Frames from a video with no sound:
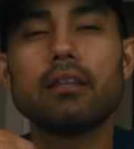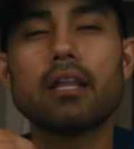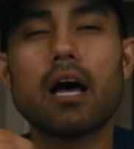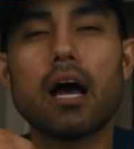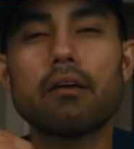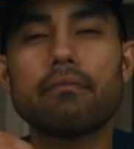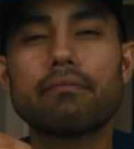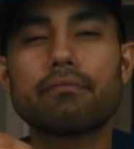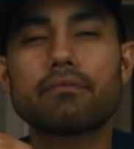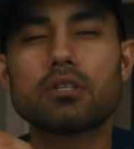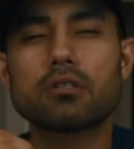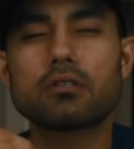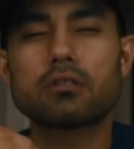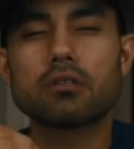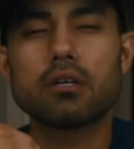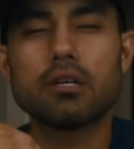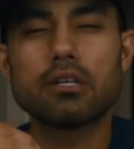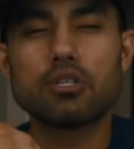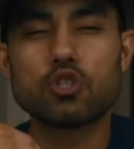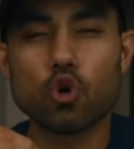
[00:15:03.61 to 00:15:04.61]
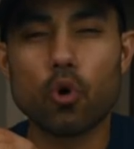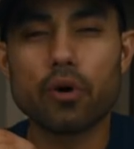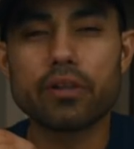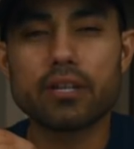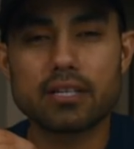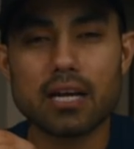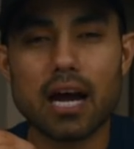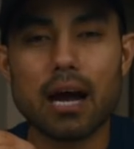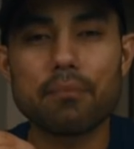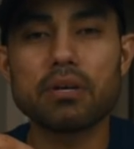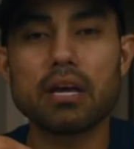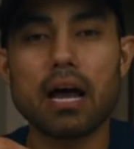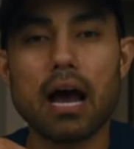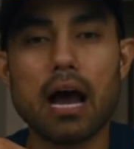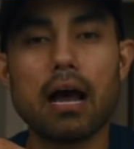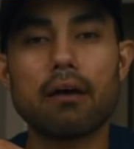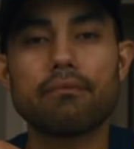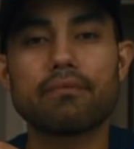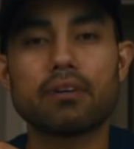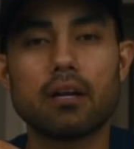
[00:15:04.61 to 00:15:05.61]
in life, just enjoy the time you
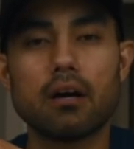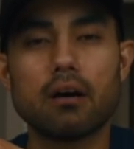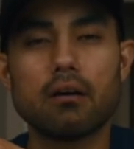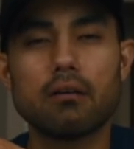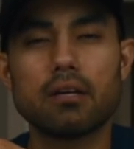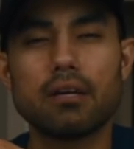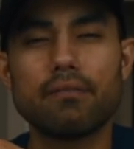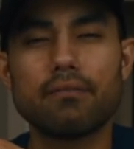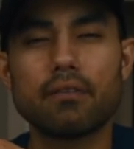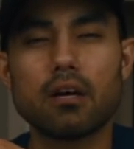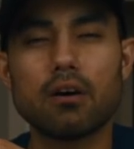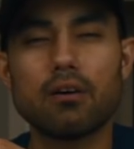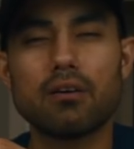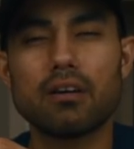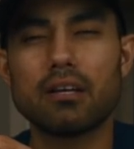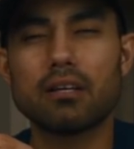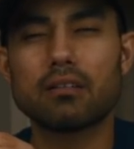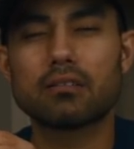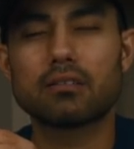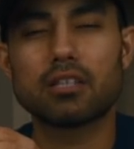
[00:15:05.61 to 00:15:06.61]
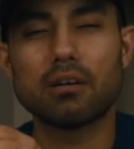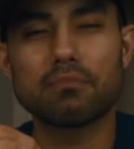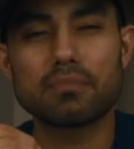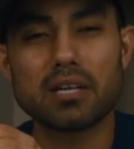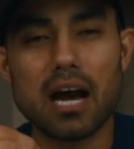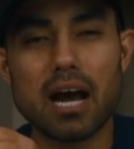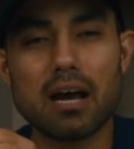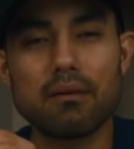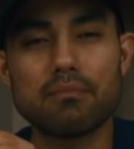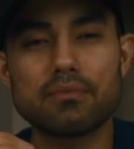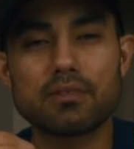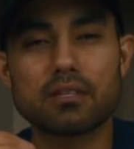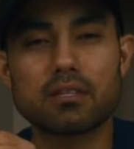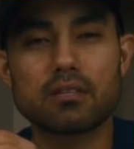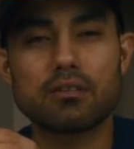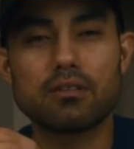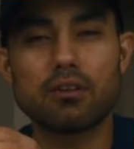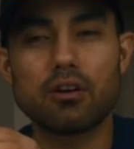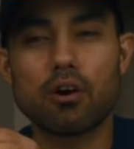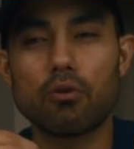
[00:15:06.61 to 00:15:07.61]
have, you know? Even though sometimes
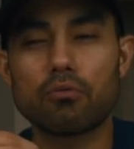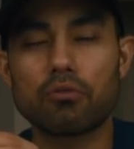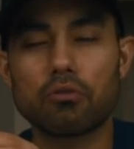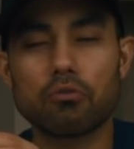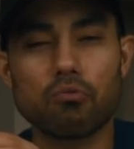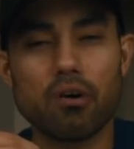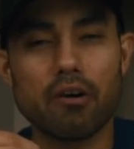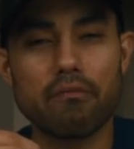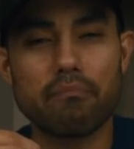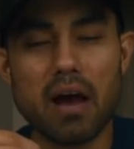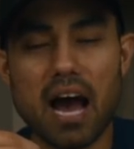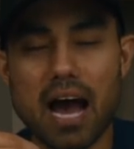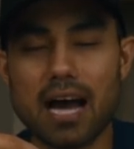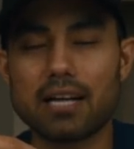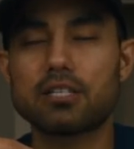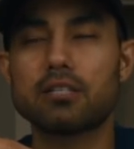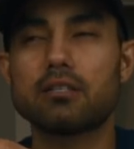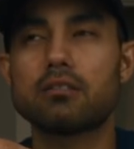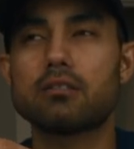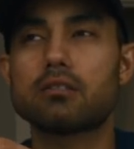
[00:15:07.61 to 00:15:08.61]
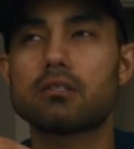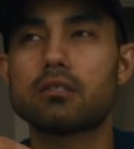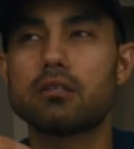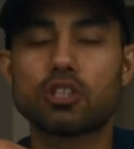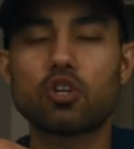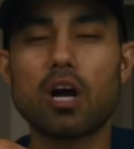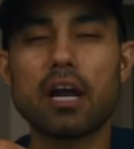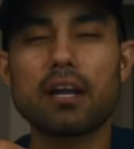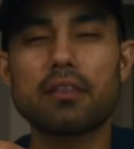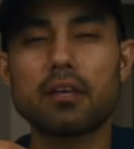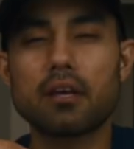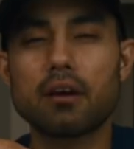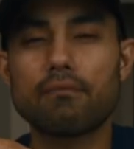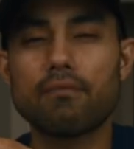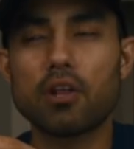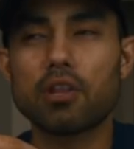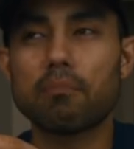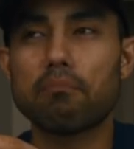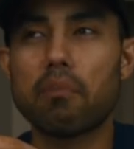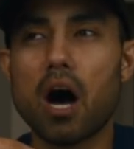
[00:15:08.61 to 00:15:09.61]
you go through rough patches, just try to think
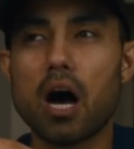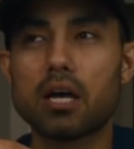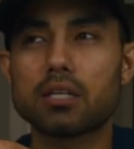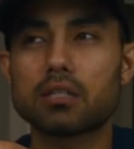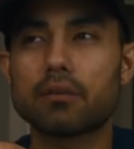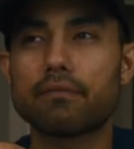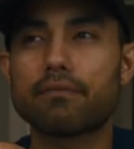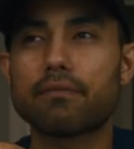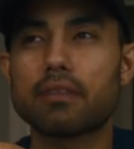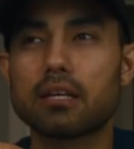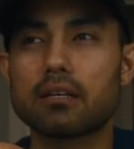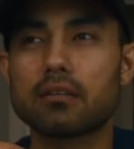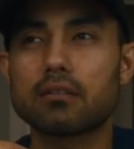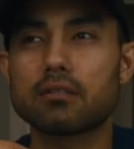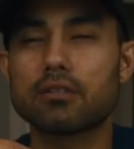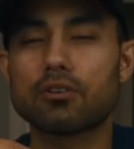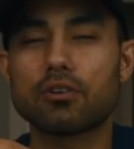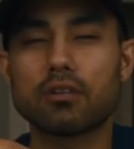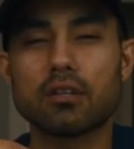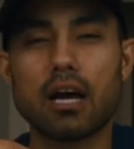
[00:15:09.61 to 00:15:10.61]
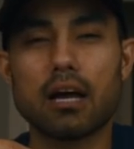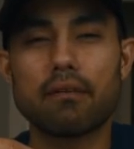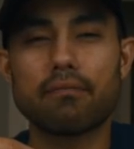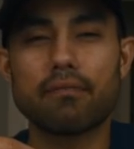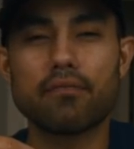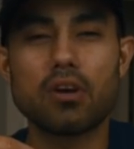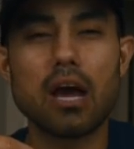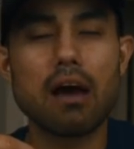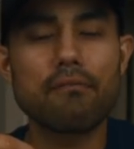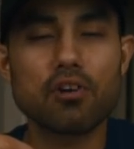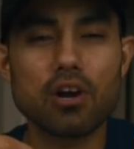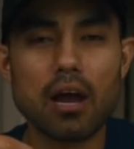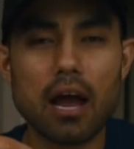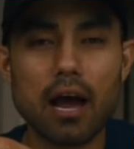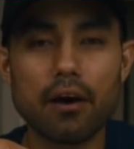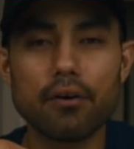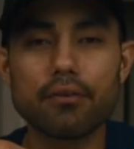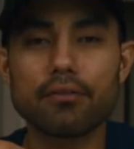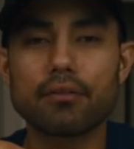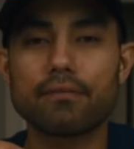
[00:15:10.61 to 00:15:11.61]
of all the positive things your life. If you have your
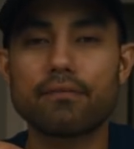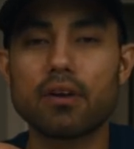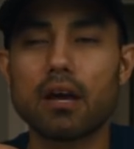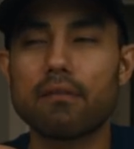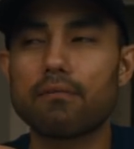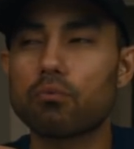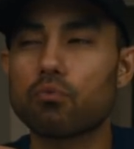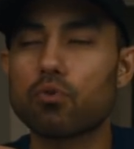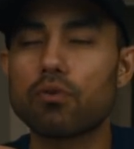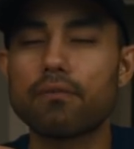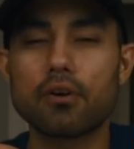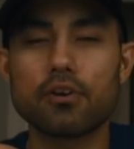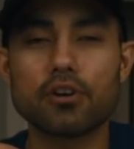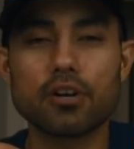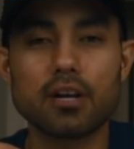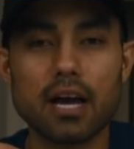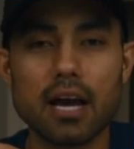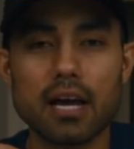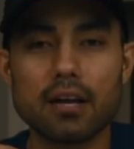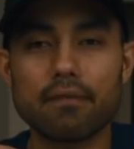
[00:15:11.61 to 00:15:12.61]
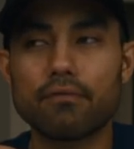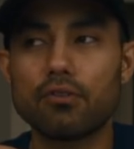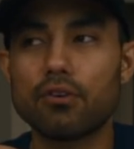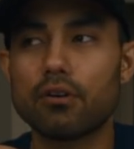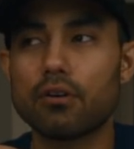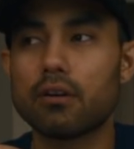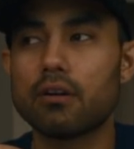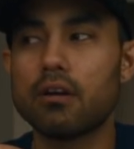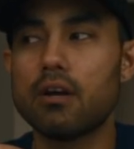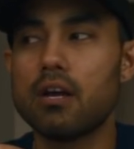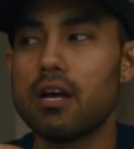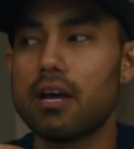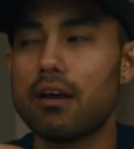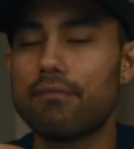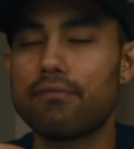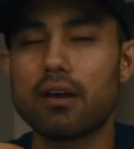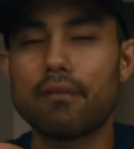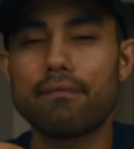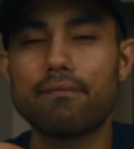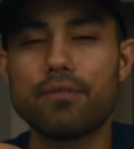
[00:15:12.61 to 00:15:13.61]
health, if you have a roof on your head, if you
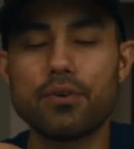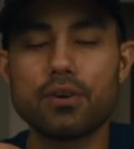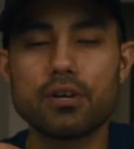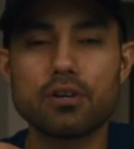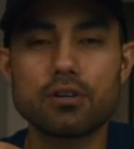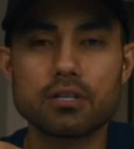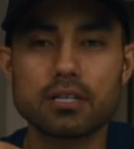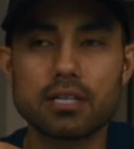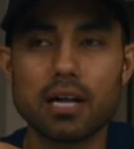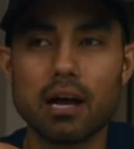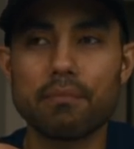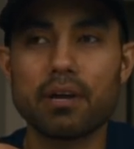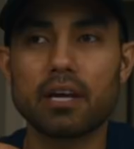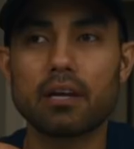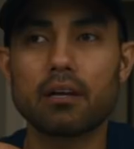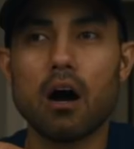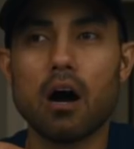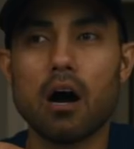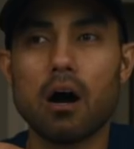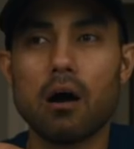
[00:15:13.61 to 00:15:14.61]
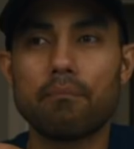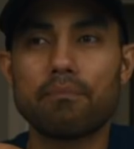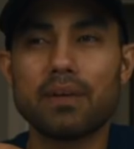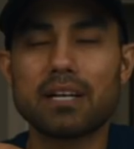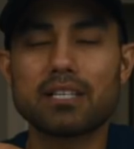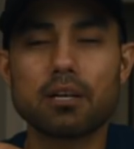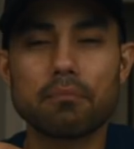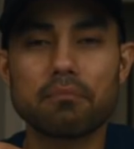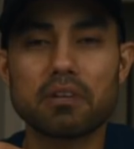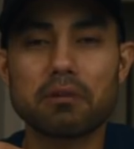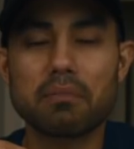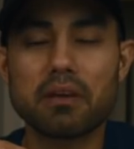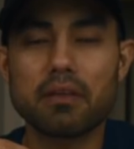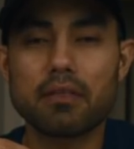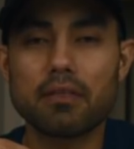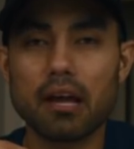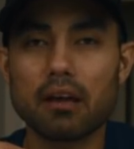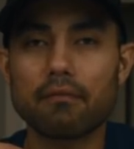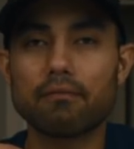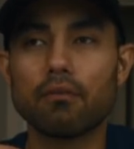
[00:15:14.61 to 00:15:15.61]
if you have food in your stomach, um, that's something to be
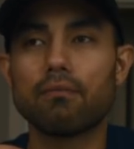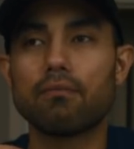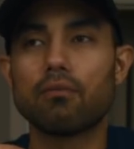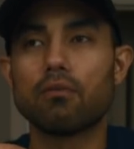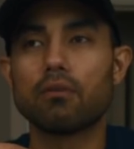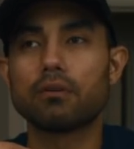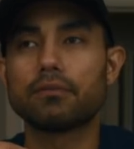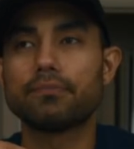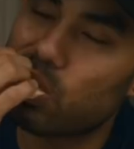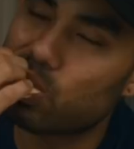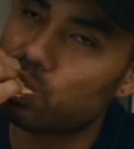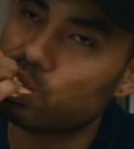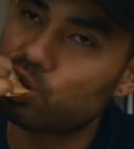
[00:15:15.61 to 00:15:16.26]
thankful for.